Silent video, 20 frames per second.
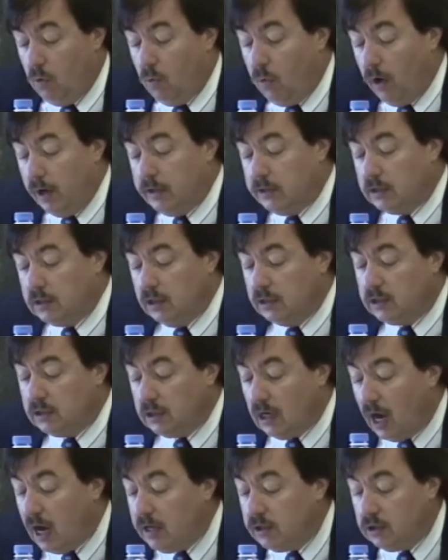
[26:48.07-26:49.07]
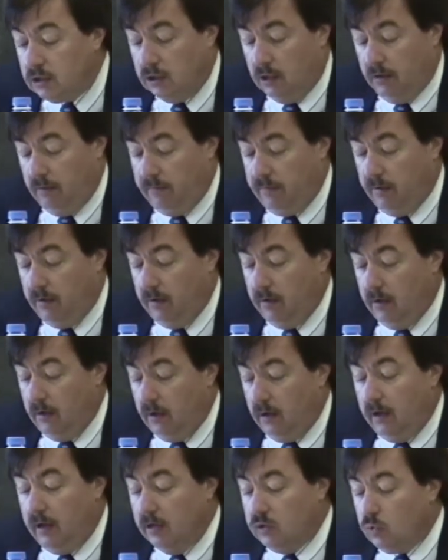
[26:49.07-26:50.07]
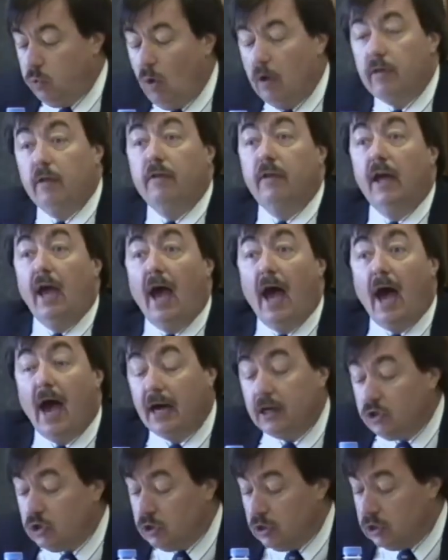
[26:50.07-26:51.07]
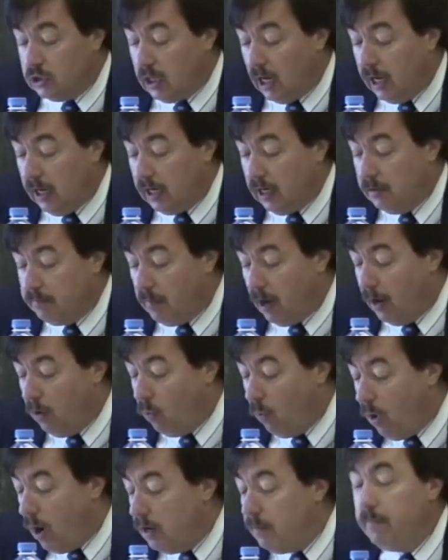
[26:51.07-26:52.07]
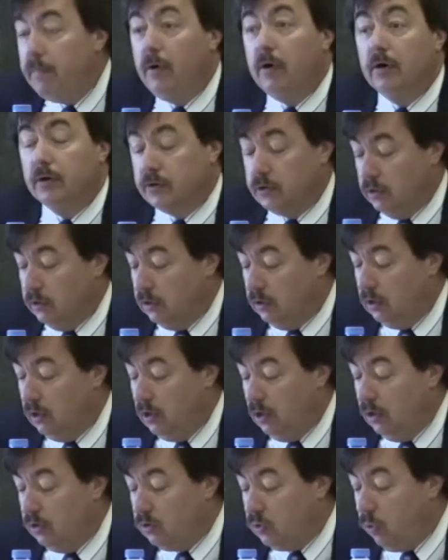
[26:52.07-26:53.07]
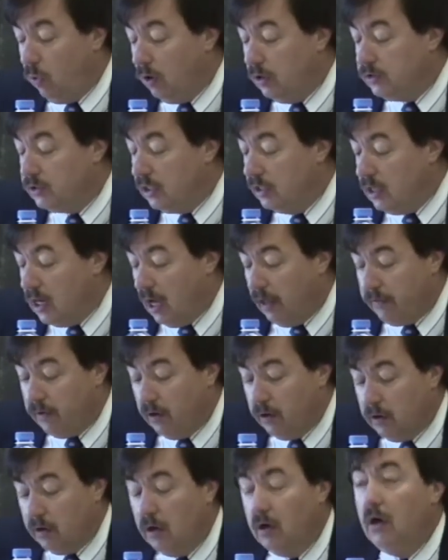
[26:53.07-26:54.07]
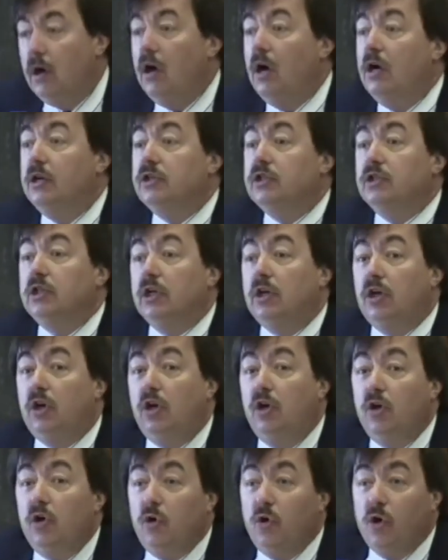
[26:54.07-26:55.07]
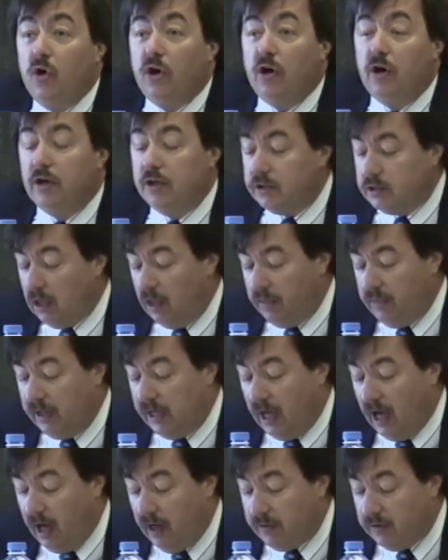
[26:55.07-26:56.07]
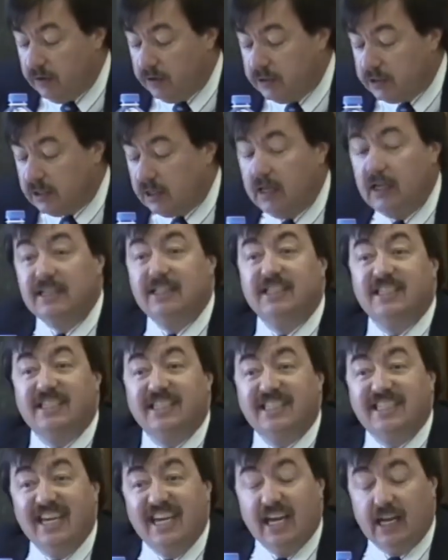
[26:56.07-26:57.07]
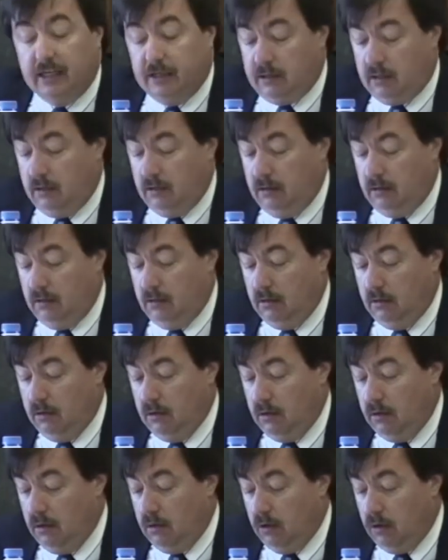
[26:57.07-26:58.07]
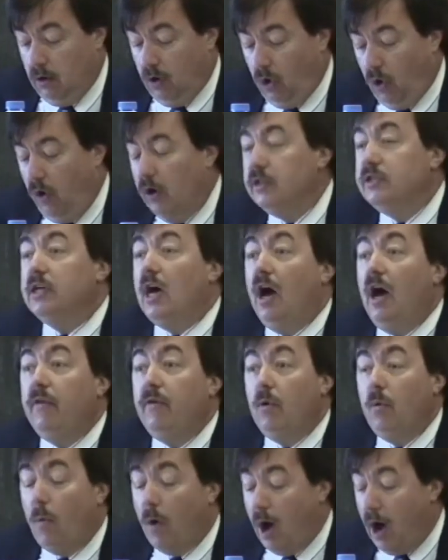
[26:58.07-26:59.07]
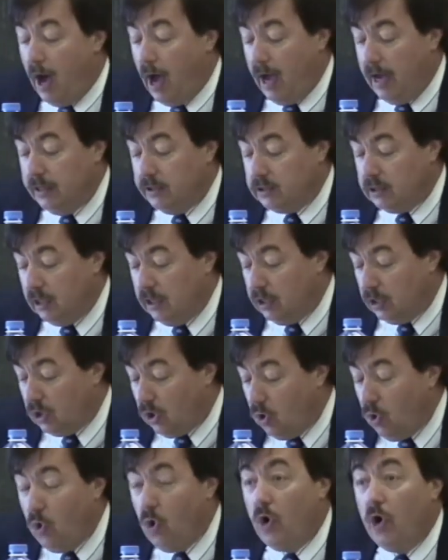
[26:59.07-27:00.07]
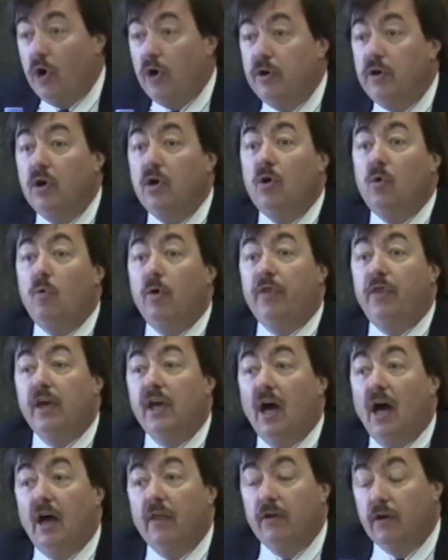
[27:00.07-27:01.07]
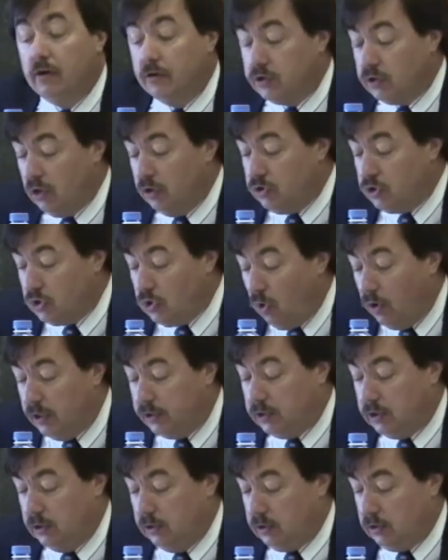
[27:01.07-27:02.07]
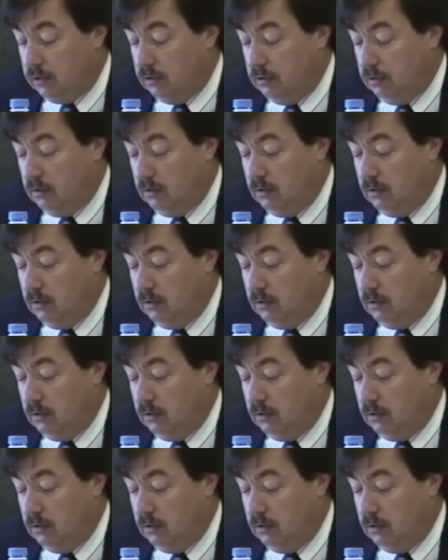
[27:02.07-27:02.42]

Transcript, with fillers: What is decisive is whether the action taken by one person towards another secures the other's consent or is otherwise in accord with the other's choices.